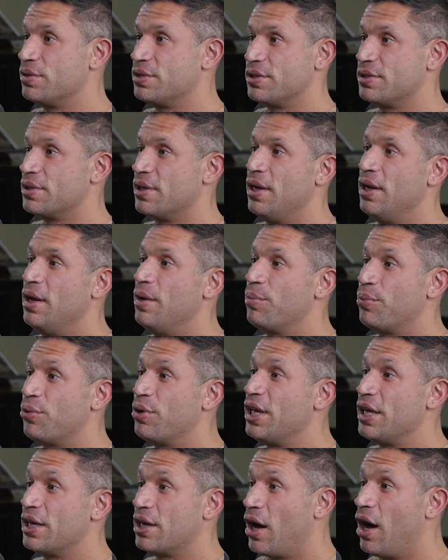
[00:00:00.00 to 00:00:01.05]
It's
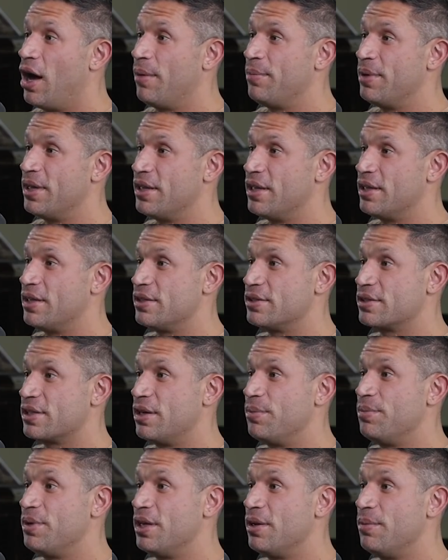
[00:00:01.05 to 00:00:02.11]
pretty common that there's going
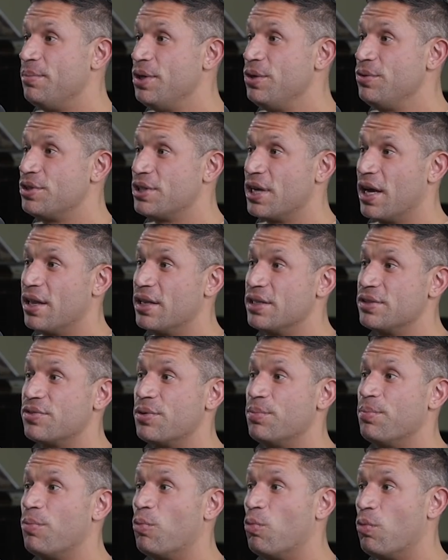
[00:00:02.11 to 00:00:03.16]
to be an immune challenge
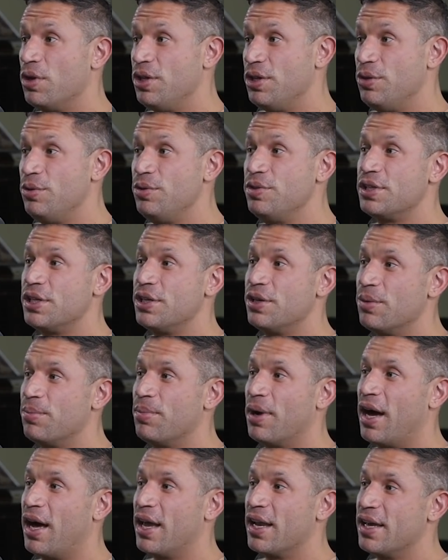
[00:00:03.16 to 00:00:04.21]
from using your
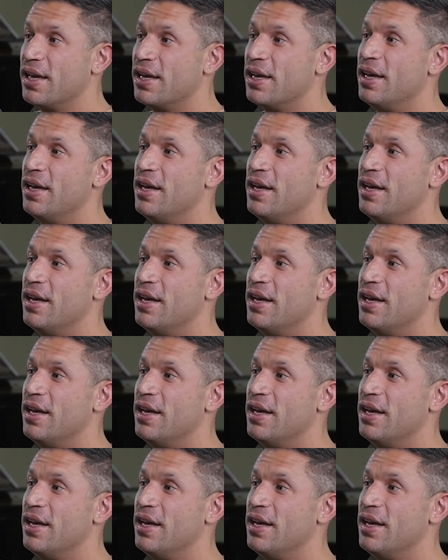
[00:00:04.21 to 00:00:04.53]
body